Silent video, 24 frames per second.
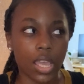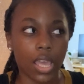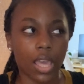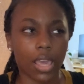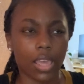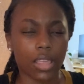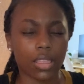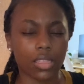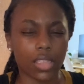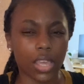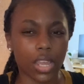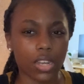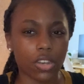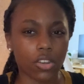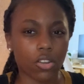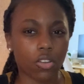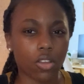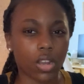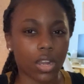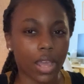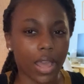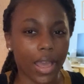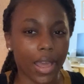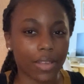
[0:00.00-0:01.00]
and then you're
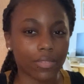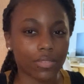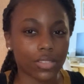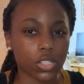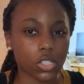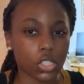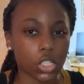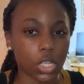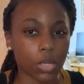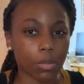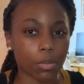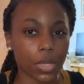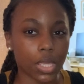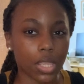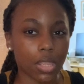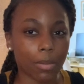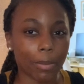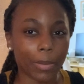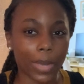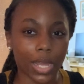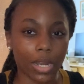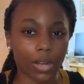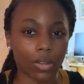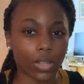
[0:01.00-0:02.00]
going to have to ship me the
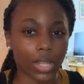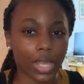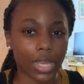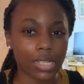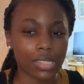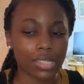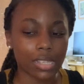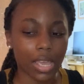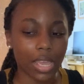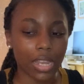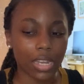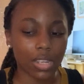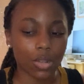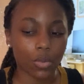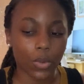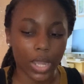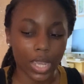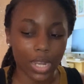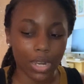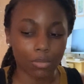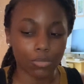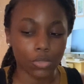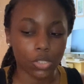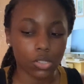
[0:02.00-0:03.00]
metal legs anyway,
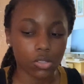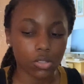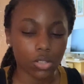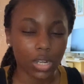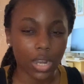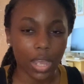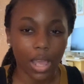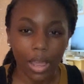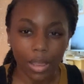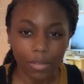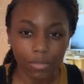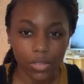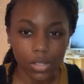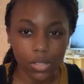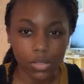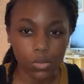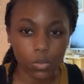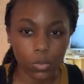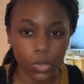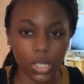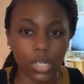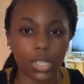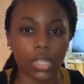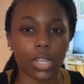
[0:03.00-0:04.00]
and I'm just going to have these
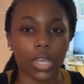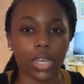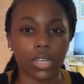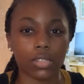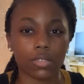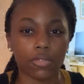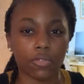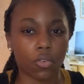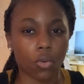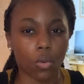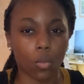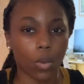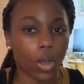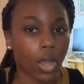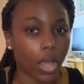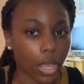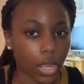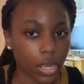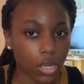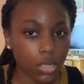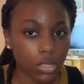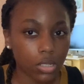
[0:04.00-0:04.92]
wooden legs for what?